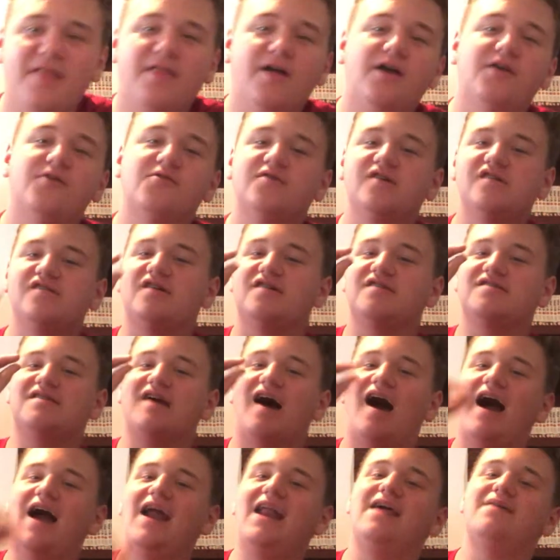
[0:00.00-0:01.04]
thought it was a
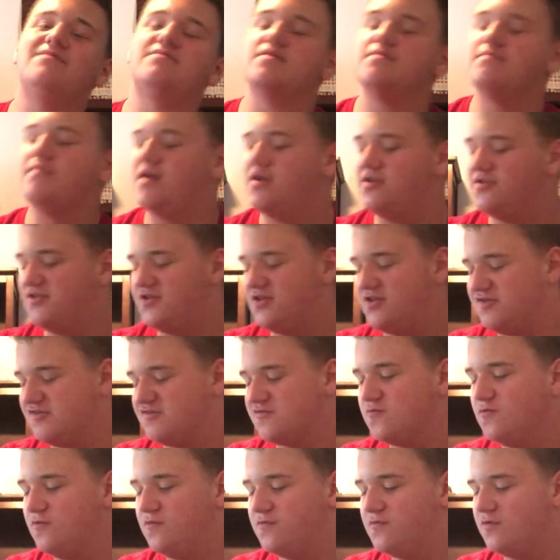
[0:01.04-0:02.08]
tiny bit better than A
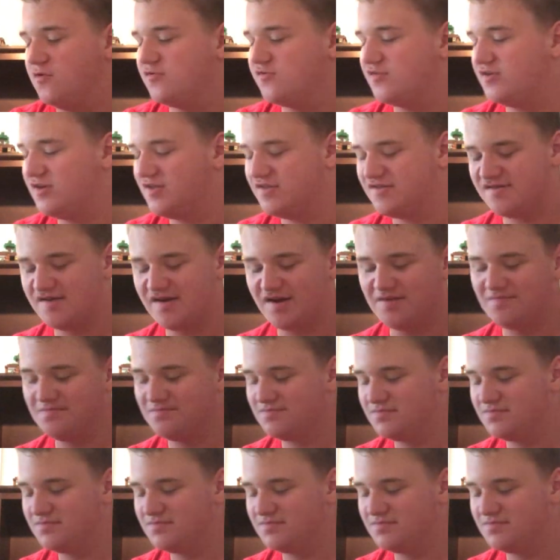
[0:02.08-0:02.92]
School Frozen in Time.